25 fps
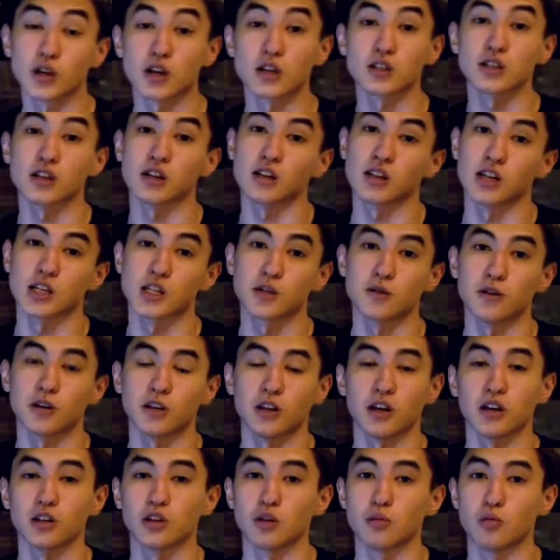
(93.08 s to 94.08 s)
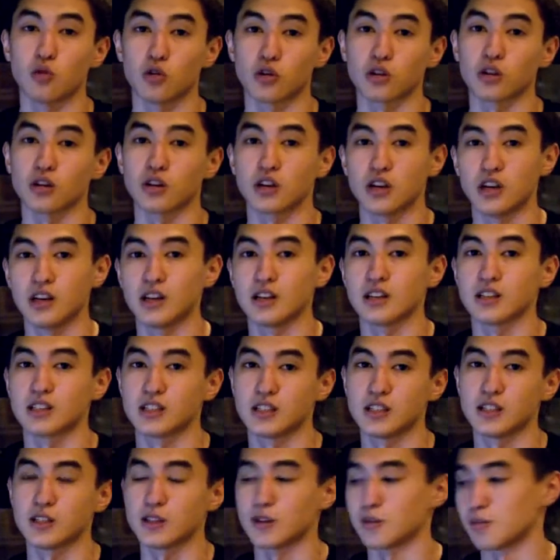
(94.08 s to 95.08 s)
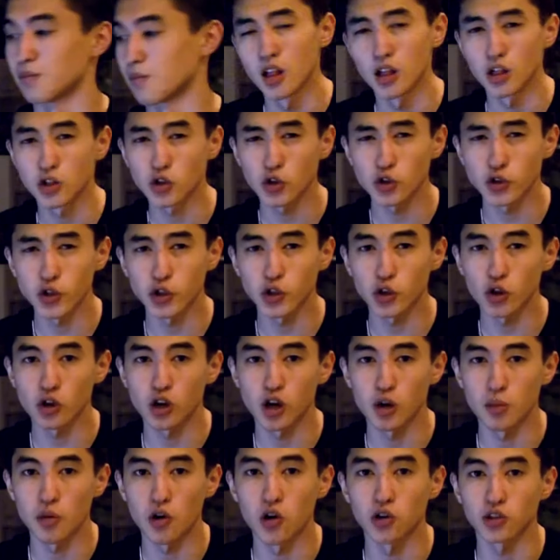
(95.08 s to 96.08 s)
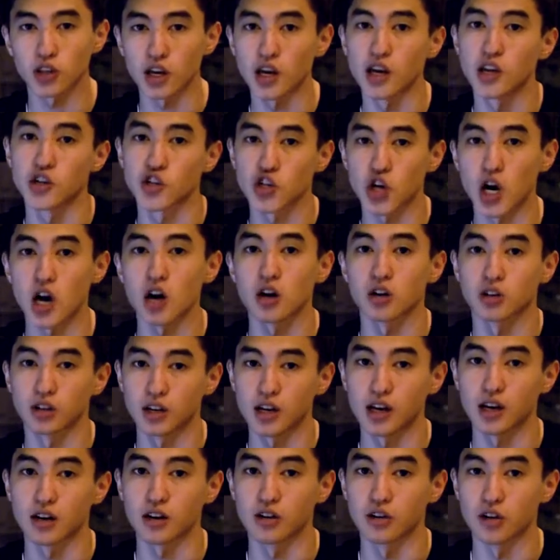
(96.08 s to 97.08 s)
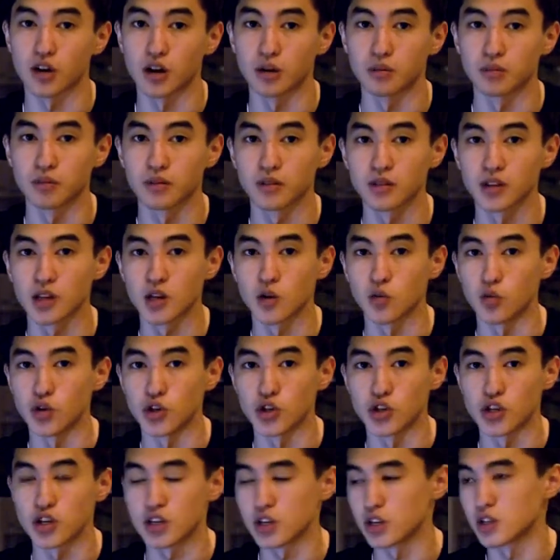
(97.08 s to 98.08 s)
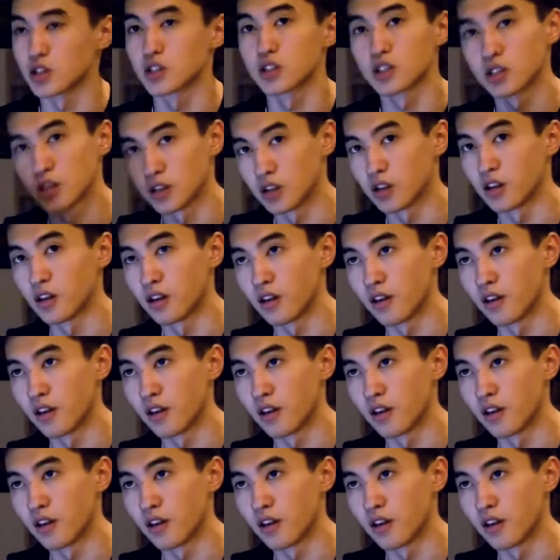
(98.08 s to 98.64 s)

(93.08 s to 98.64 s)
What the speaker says: stars are classified under Morgan-Keenan system. Let's also talk about HR diagram, which is,